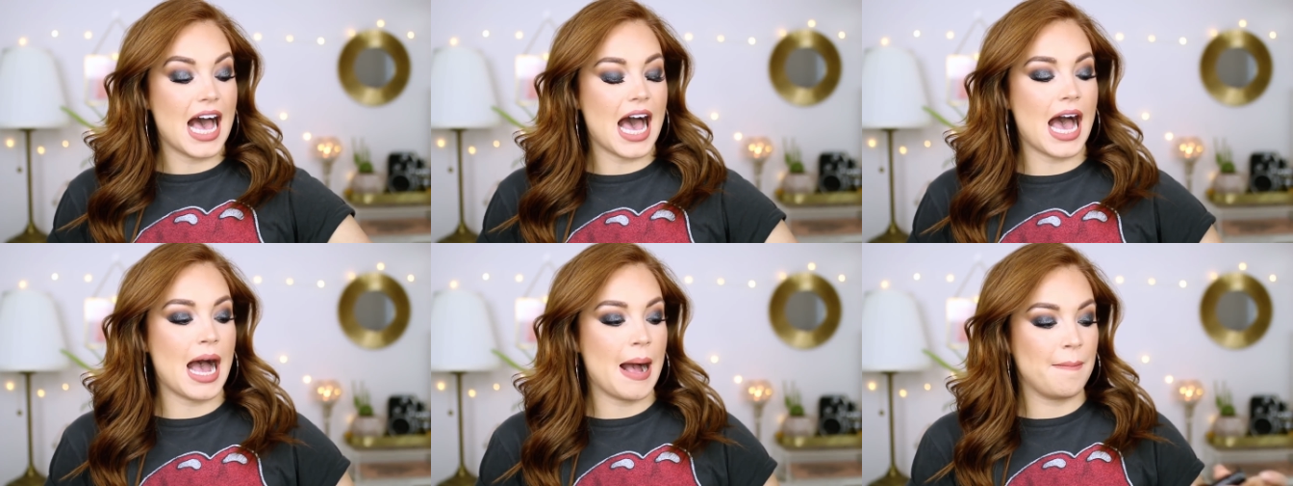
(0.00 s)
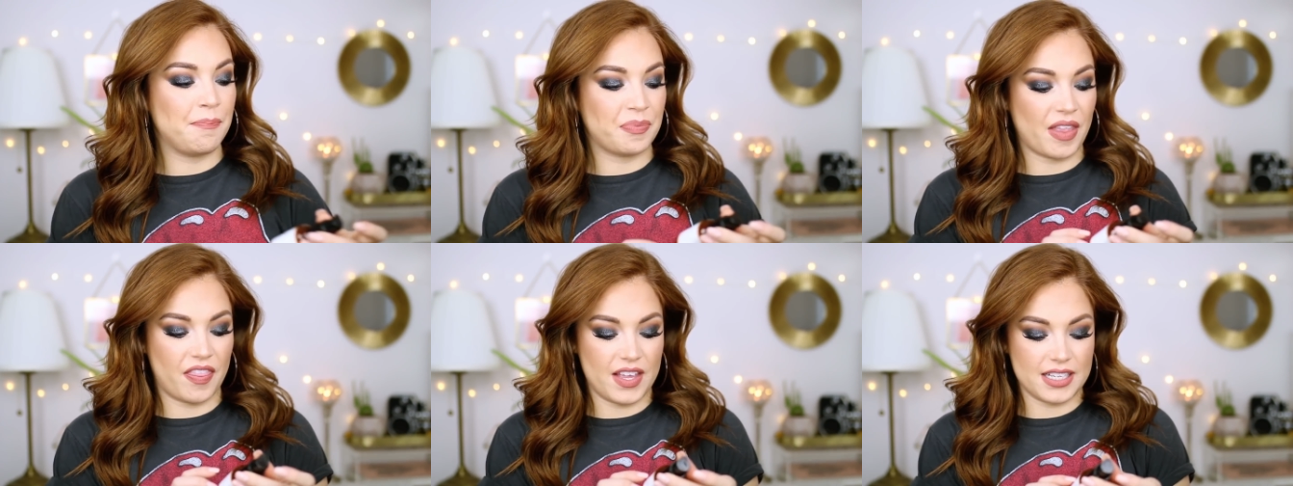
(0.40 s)

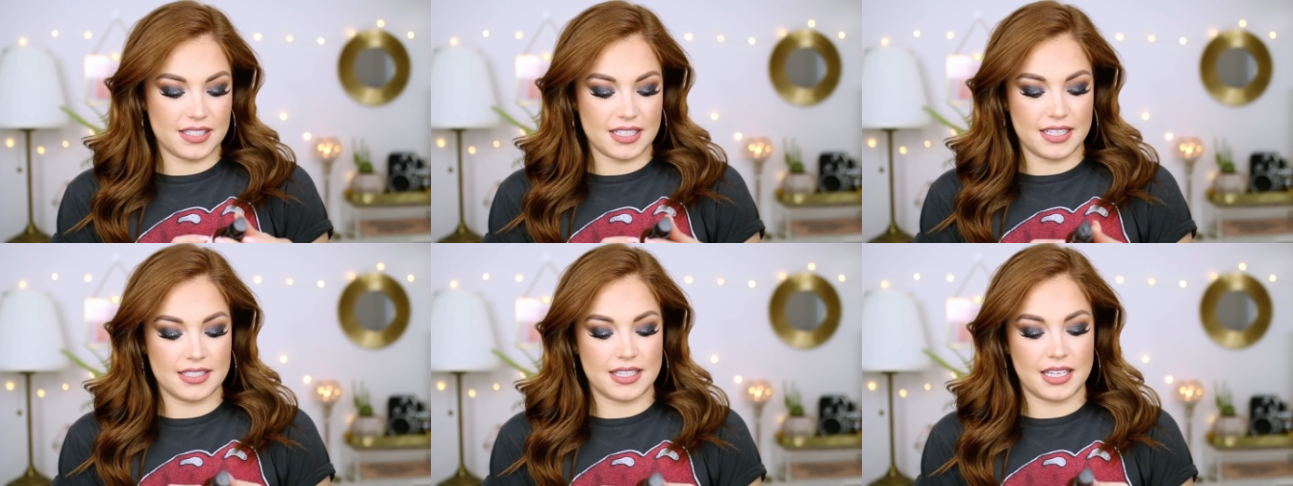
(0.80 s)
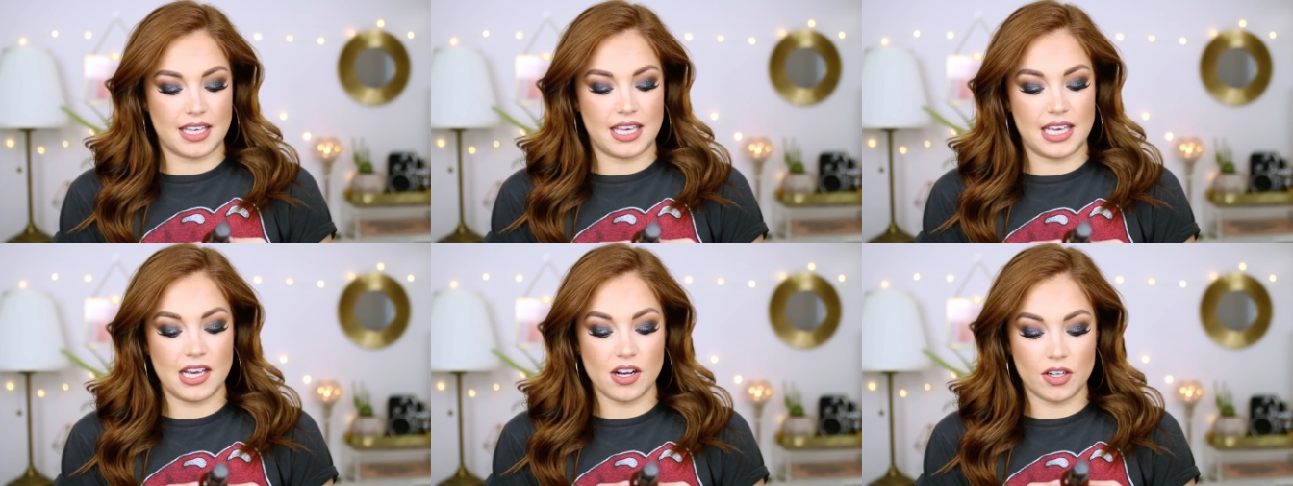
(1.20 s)
Um, this is the
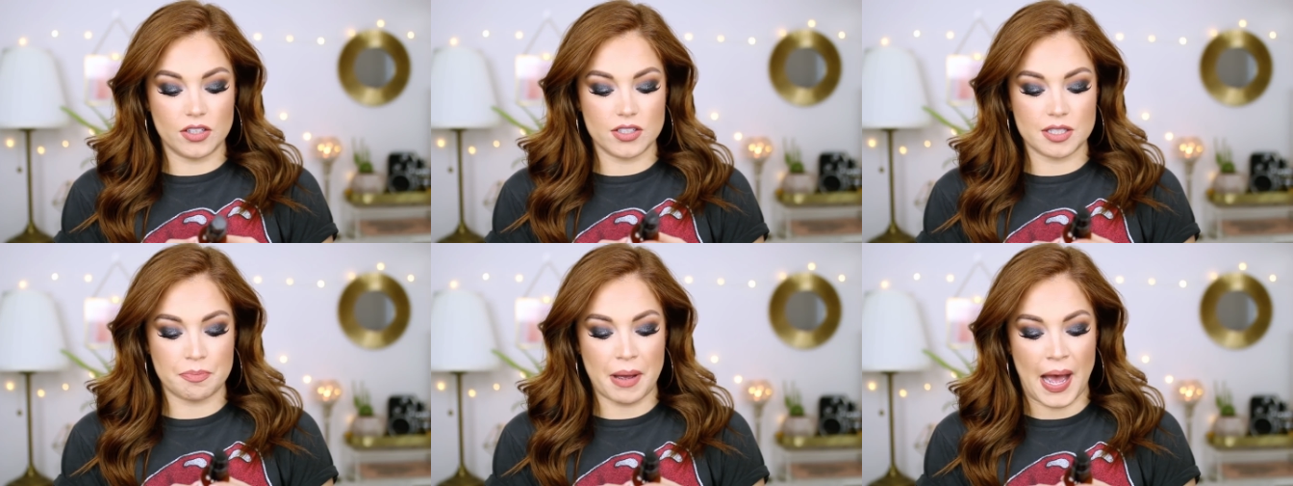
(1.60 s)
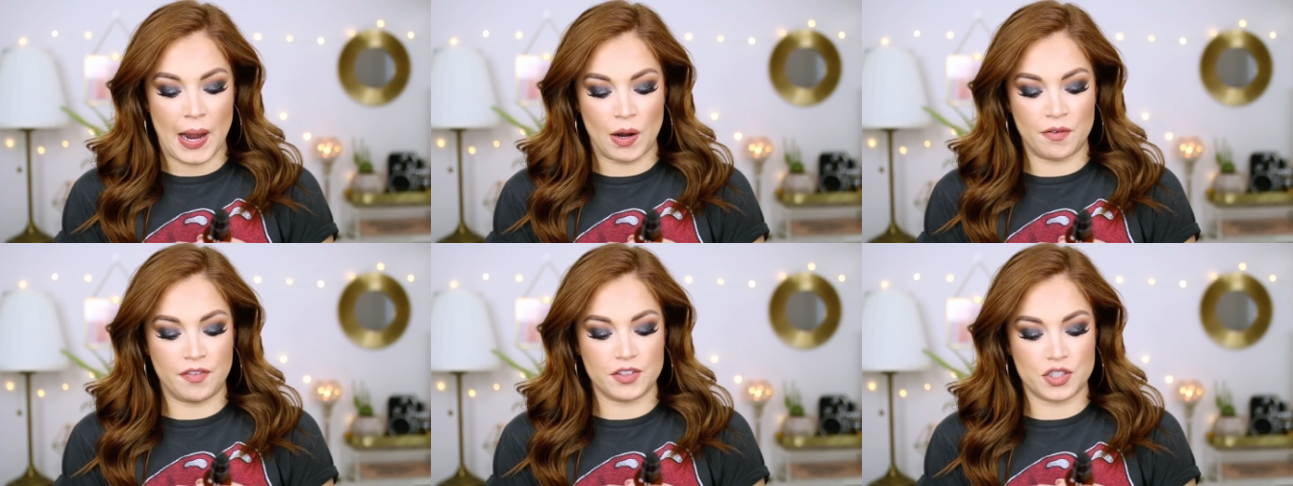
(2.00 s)
Kiehl's
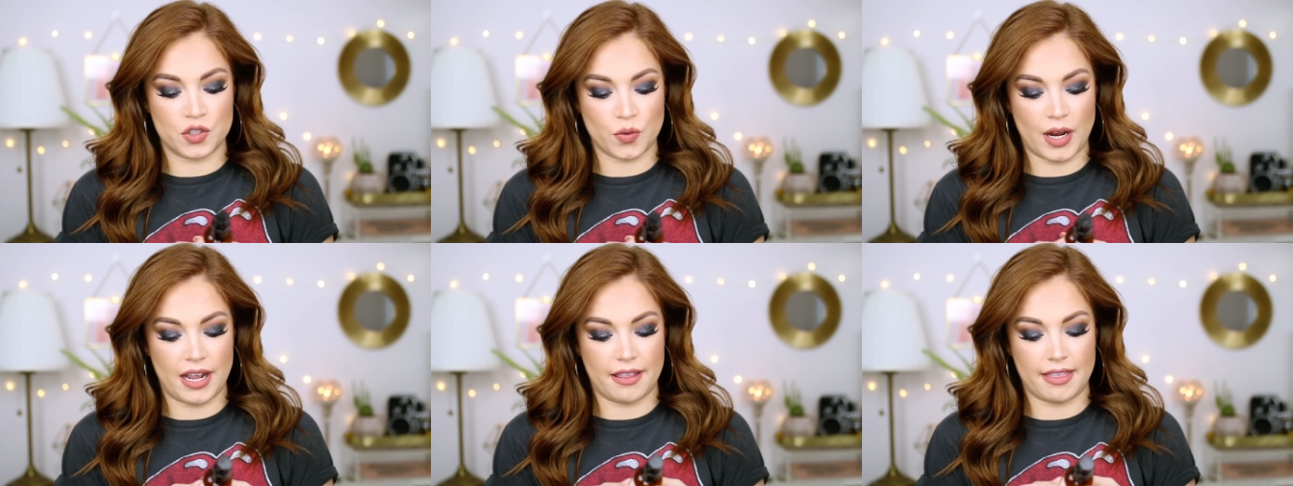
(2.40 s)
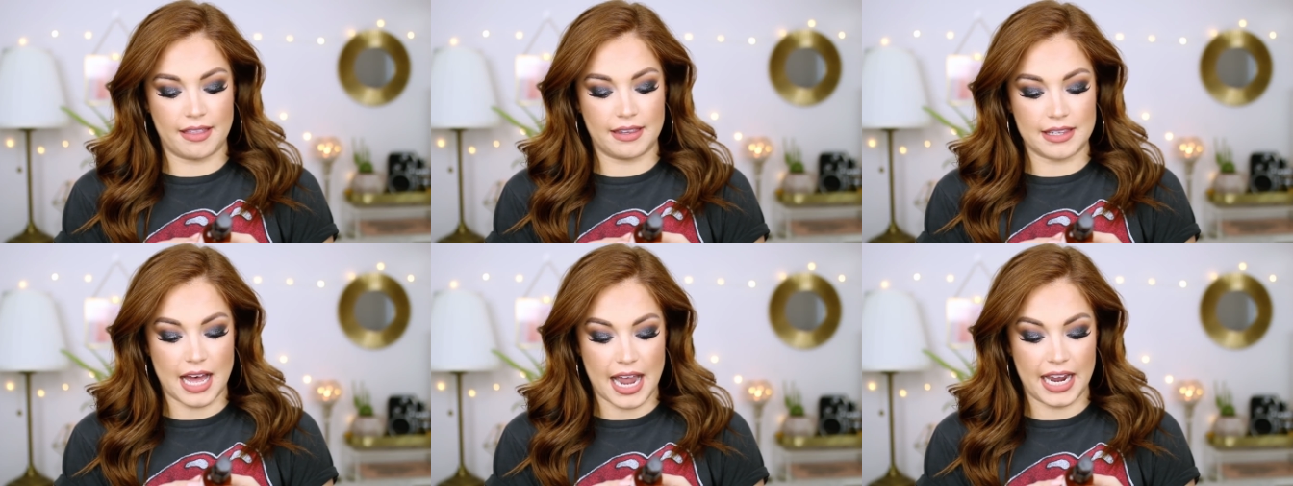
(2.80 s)
Powerful Strength
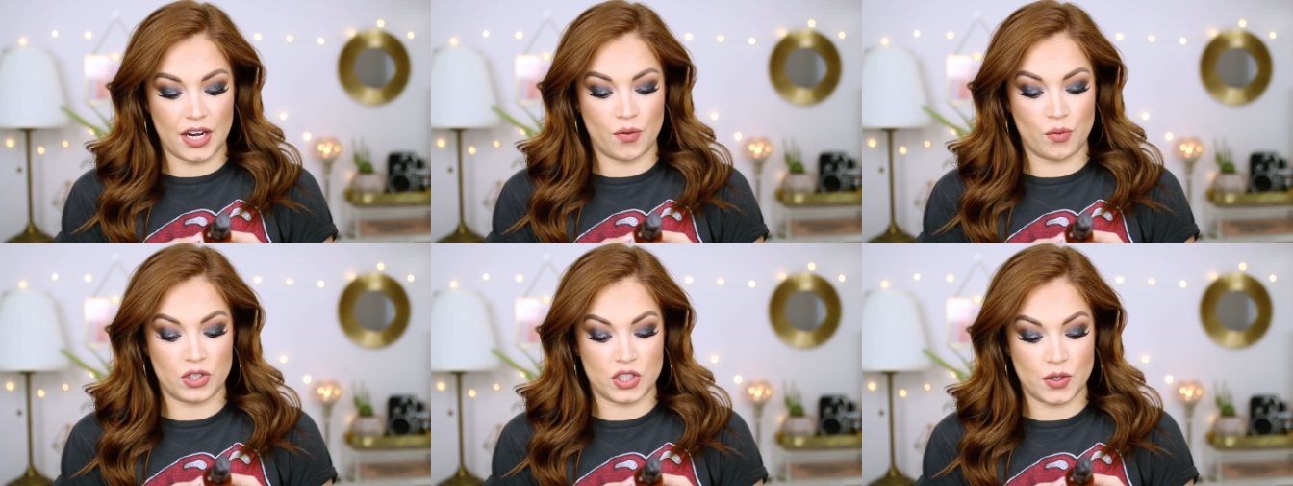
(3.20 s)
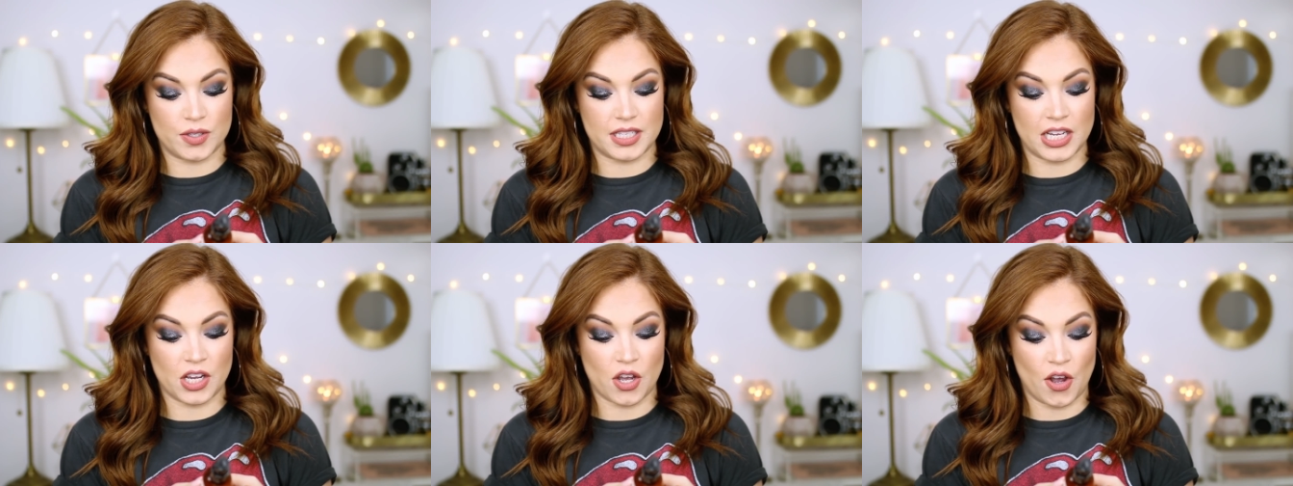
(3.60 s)
Line
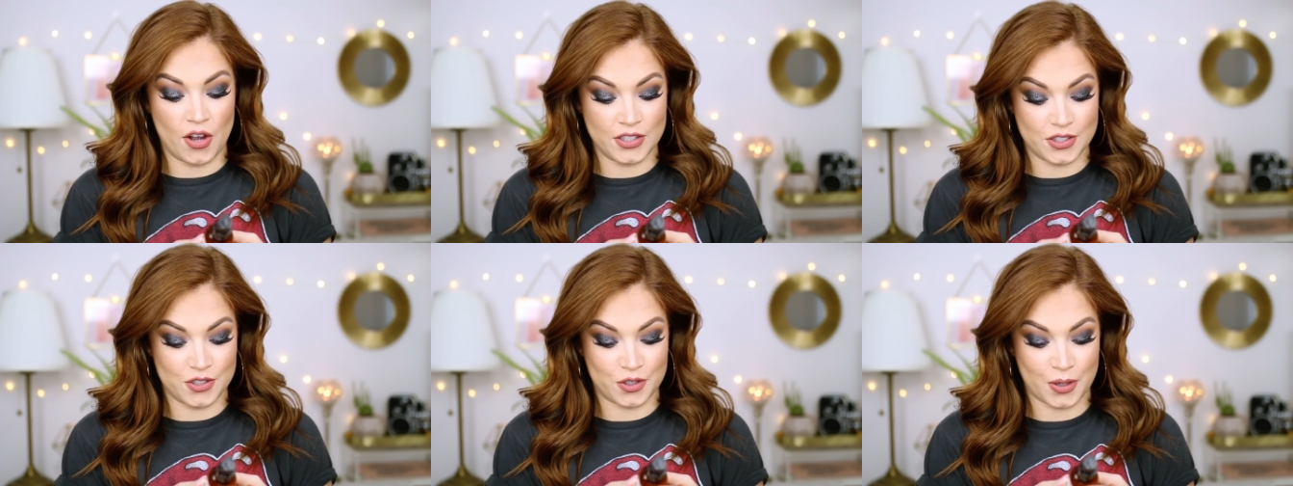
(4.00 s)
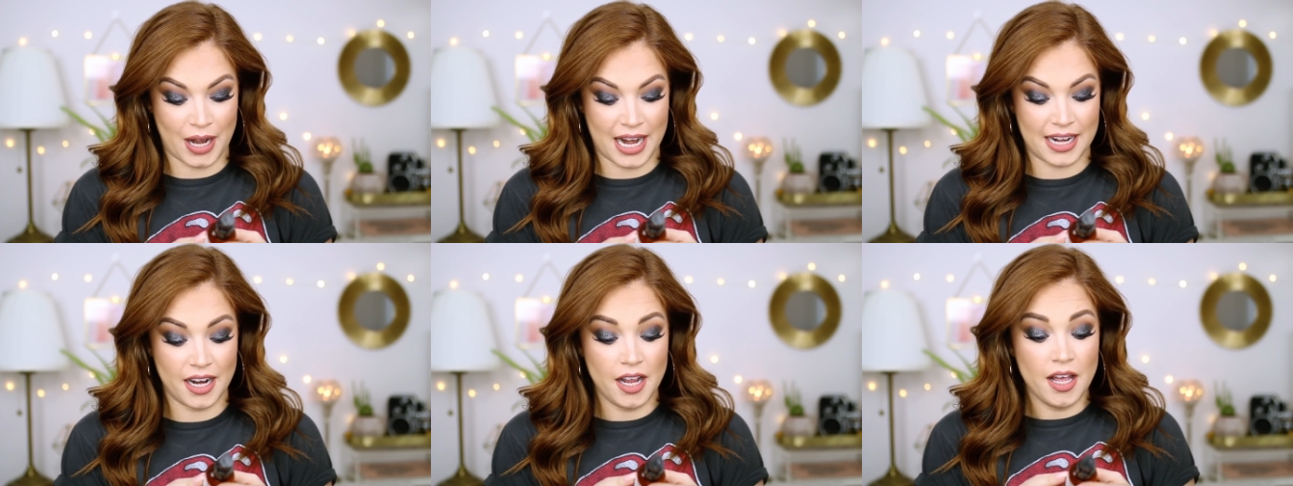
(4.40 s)
Reducing
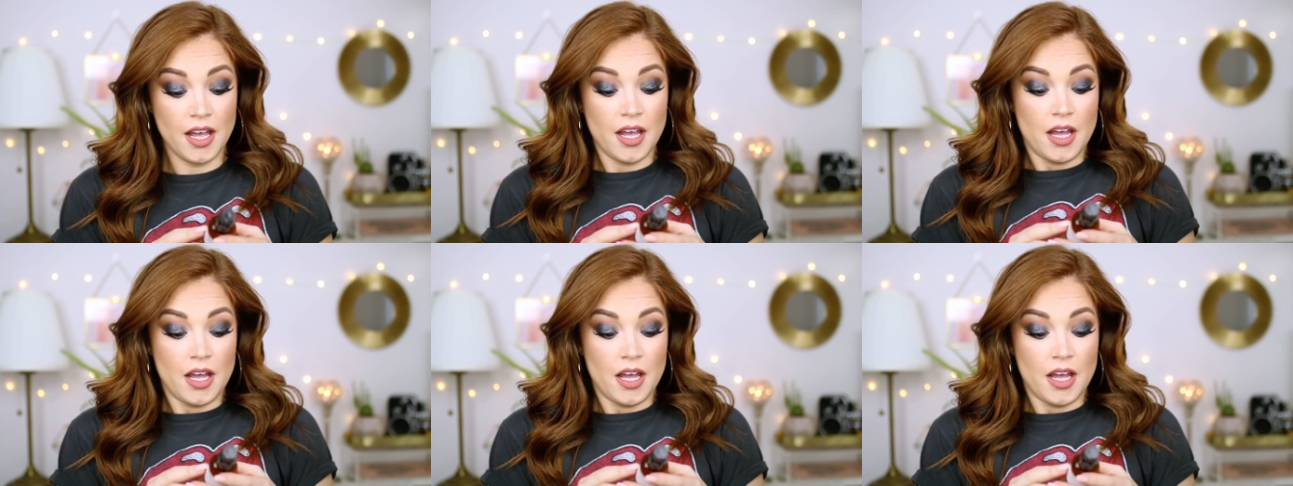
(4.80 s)
Concentrate.